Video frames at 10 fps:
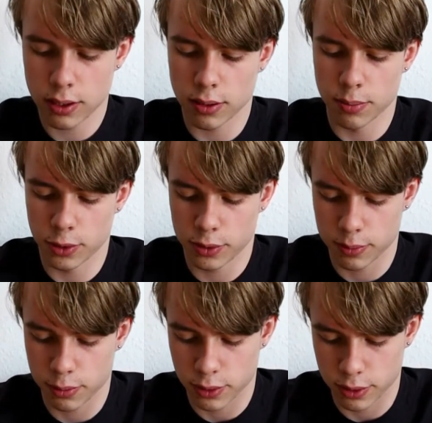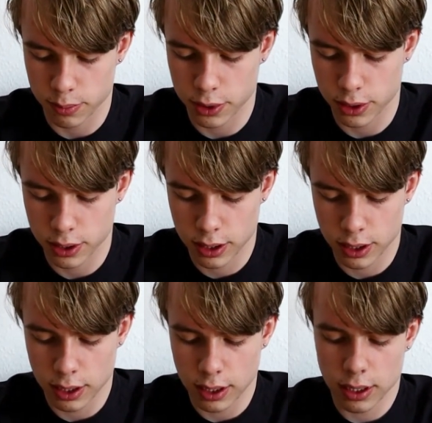the most important part.
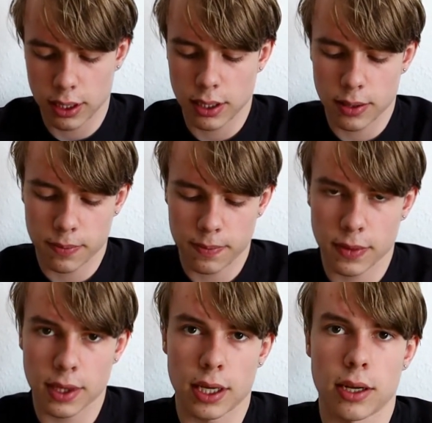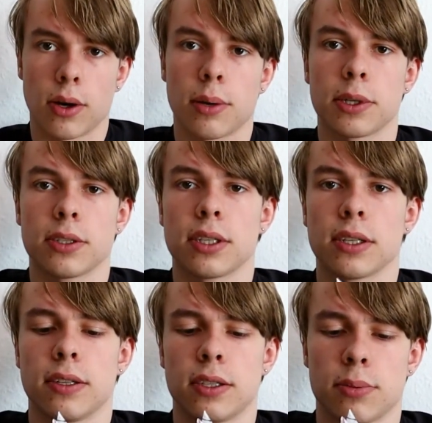And now up until
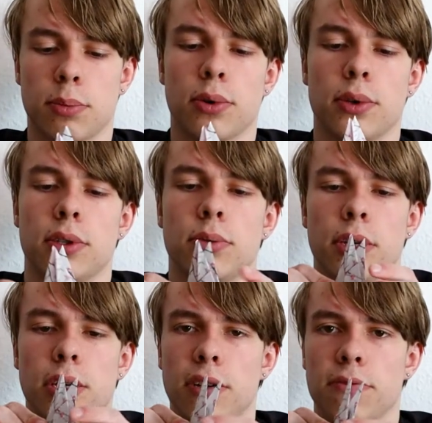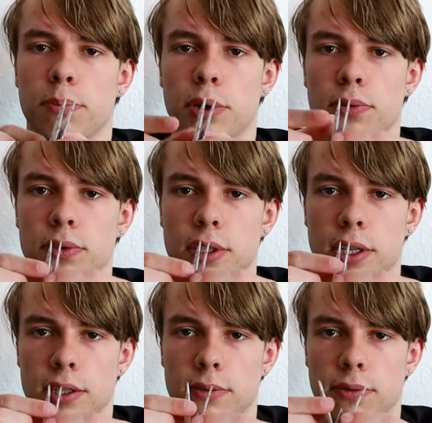this point where you have both
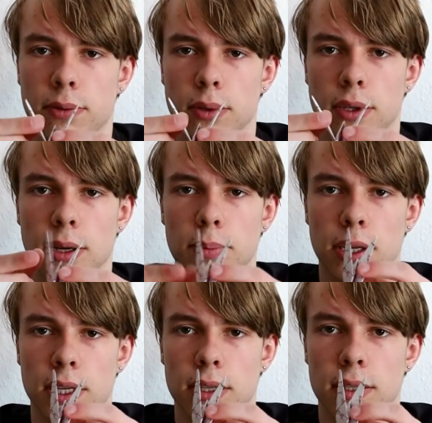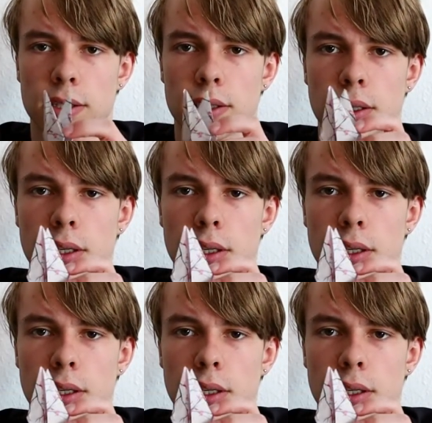sides folded up like this,